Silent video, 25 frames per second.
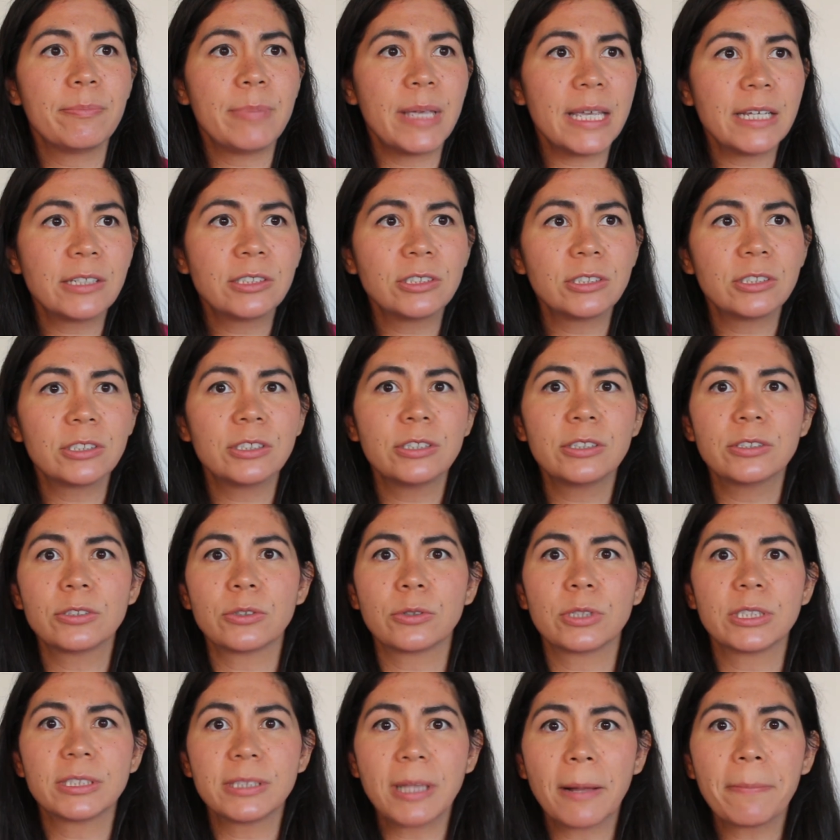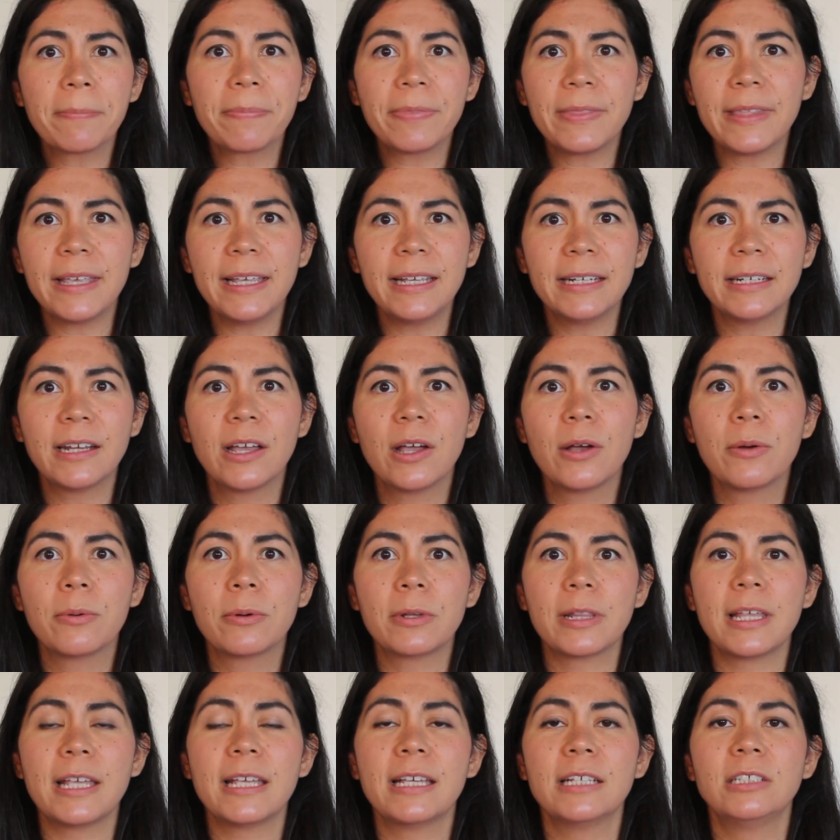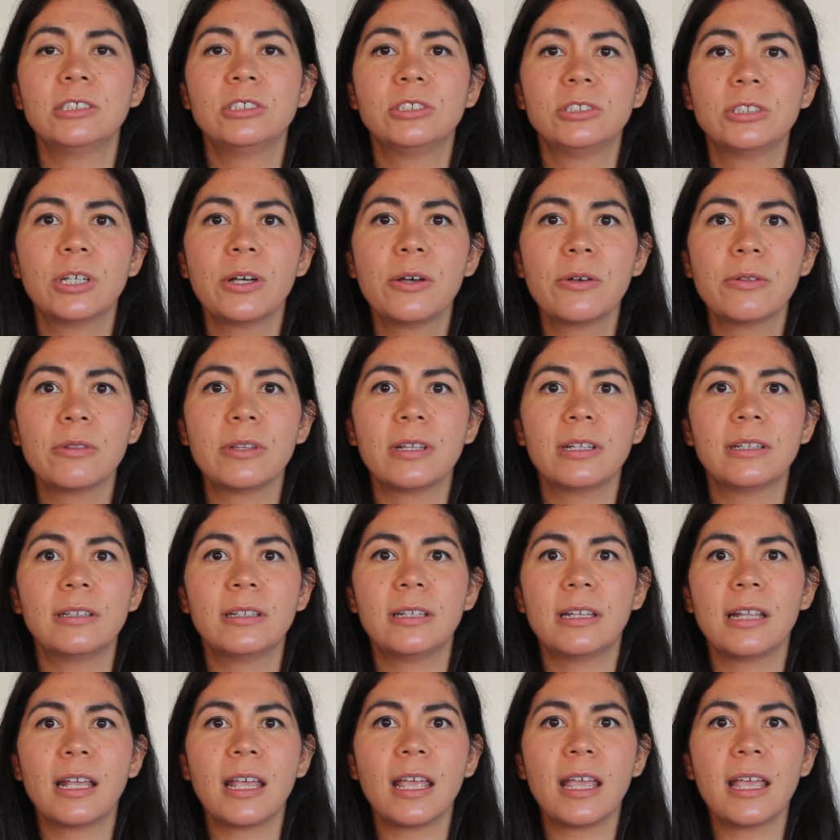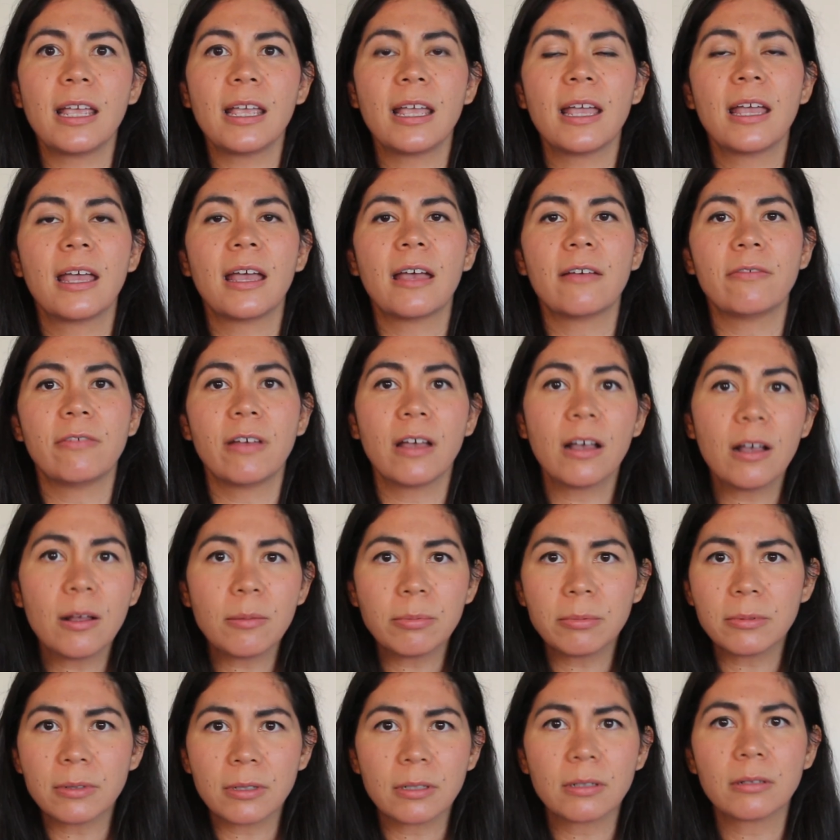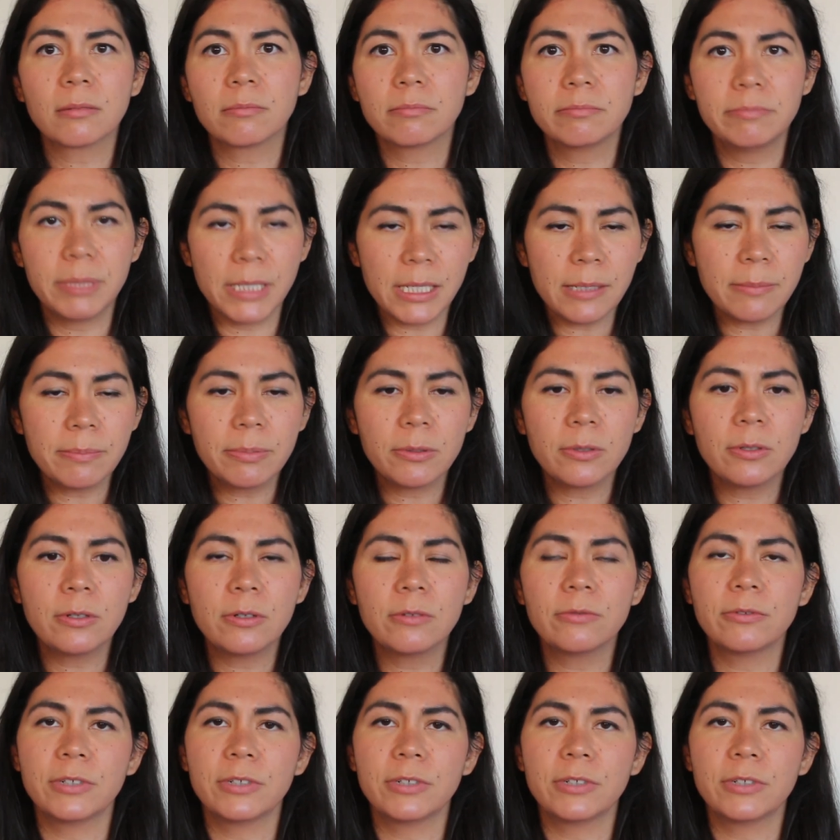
pictures or something where they can show that they have helped people